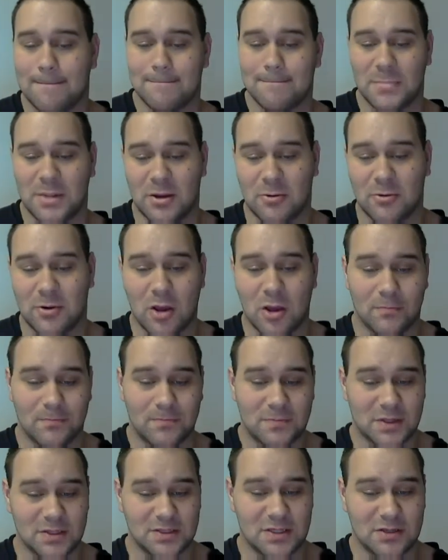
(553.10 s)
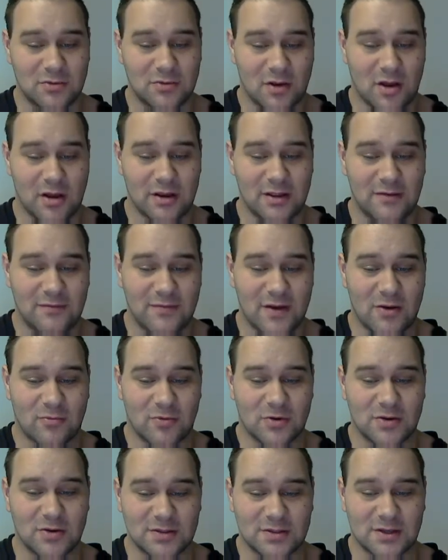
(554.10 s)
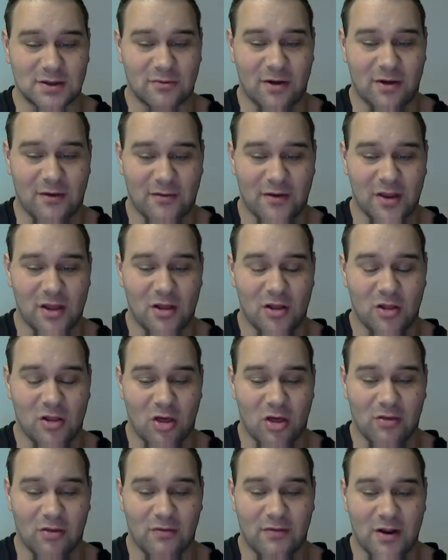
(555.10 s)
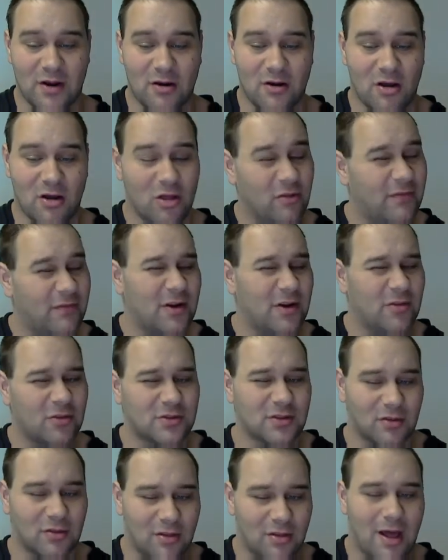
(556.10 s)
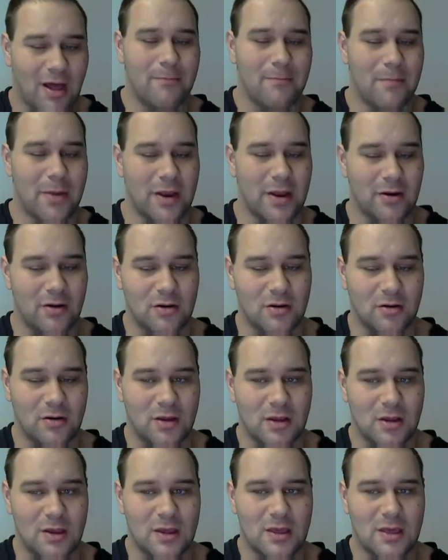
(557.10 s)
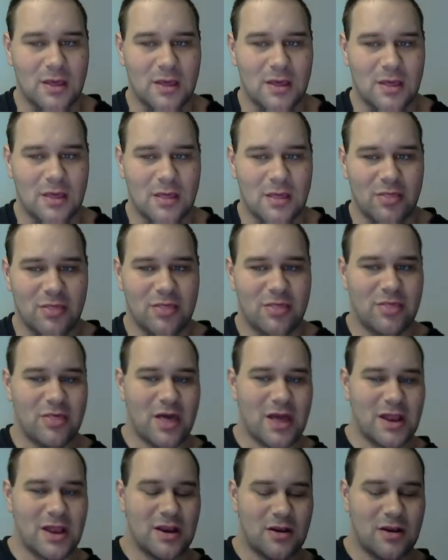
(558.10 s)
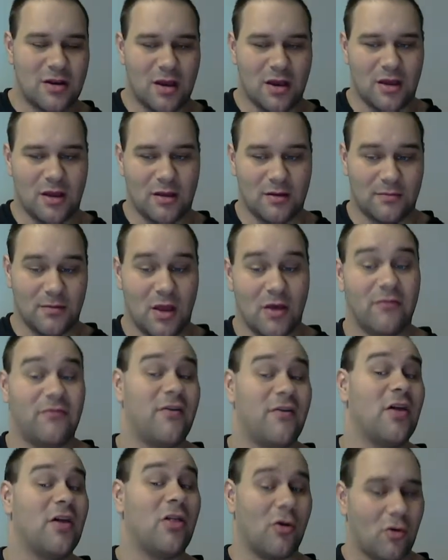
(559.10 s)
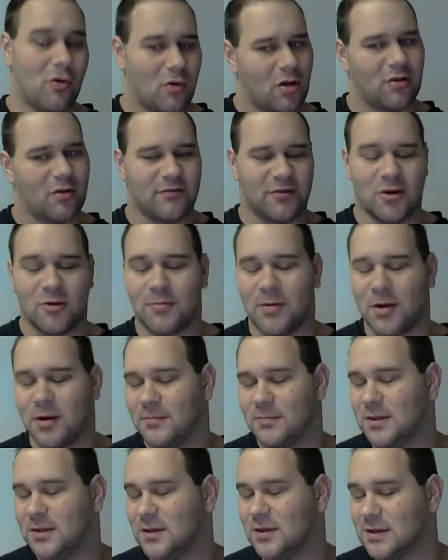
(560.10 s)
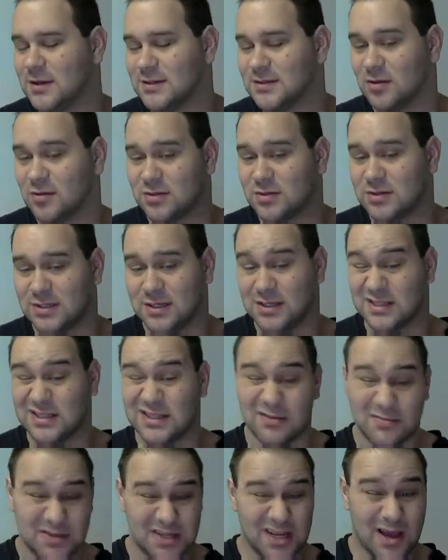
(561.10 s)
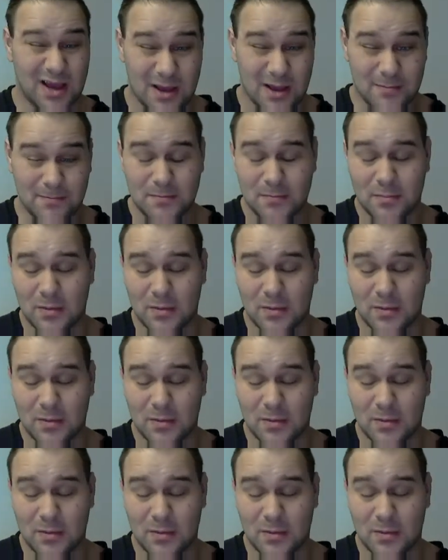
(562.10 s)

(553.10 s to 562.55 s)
Here we go. Continuing on. Eve Edwards, Rafael Oliveira. Oliveira looked a lot better than Rafael Oliveira, has looked in some time.